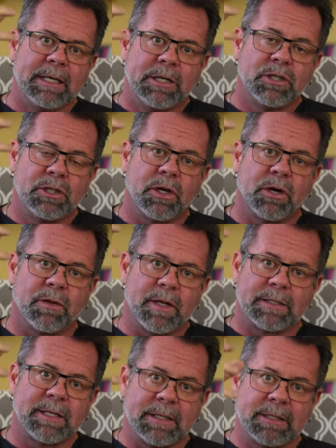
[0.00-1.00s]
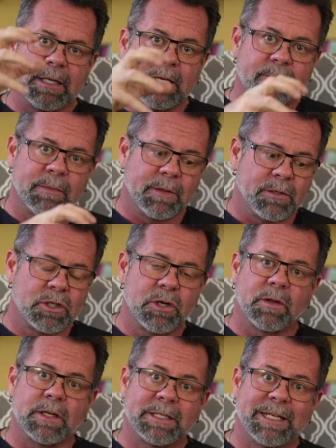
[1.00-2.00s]
sugar that's that's the the
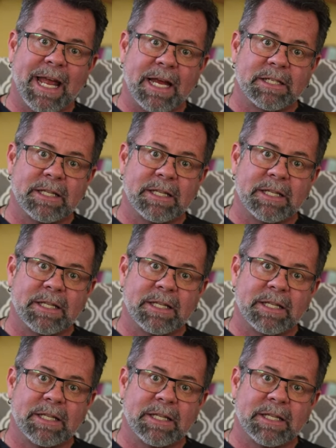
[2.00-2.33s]
sugar that's attached